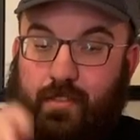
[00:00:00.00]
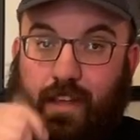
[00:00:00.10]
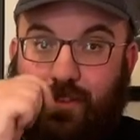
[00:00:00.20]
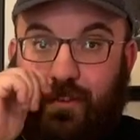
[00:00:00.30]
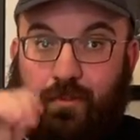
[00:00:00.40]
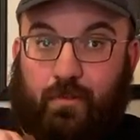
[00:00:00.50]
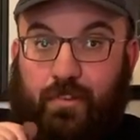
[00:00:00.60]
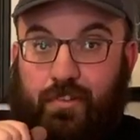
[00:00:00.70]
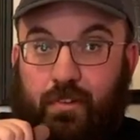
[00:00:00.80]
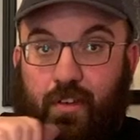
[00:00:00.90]
that doesn't work
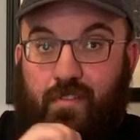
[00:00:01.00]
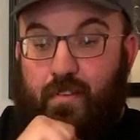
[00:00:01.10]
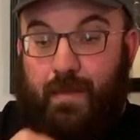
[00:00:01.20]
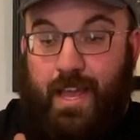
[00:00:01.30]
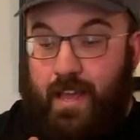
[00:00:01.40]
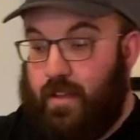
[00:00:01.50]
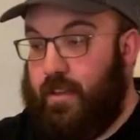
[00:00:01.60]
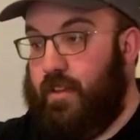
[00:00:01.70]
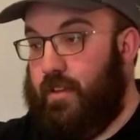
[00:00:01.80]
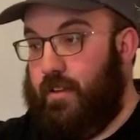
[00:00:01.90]
so good for me.
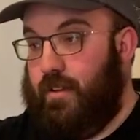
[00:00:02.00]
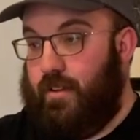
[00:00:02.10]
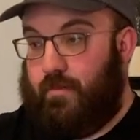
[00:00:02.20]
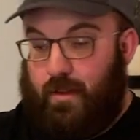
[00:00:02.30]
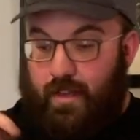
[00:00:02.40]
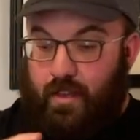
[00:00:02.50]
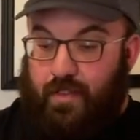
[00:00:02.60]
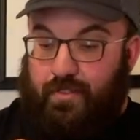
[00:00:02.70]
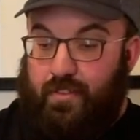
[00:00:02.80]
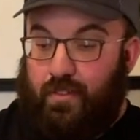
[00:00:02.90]
My
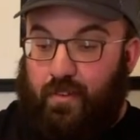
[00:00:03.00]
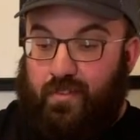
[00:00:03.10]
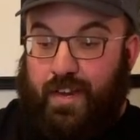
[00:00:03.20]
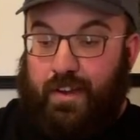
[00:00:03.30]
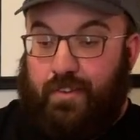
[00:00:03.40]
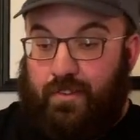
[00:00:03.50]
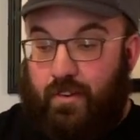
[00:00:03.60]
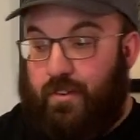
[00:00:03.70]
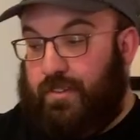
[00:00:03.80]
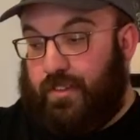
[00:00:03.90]
3 little fingers
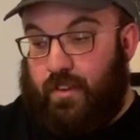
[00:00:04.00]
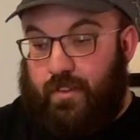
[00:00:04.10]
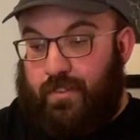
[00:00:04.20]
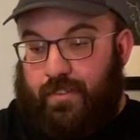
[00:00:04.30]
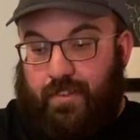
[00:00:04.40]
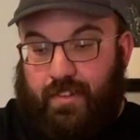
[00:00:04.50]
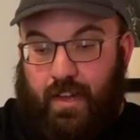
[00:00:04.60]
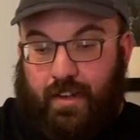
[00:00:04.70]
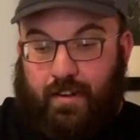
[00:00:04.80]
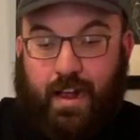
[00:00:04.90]
aren't as good as this
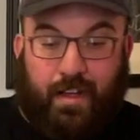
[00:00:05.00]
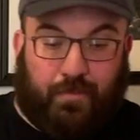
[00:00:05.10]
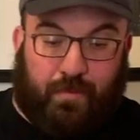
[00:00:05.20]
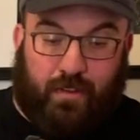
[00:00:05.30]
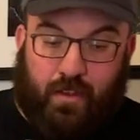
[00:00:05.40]
kind of grasp.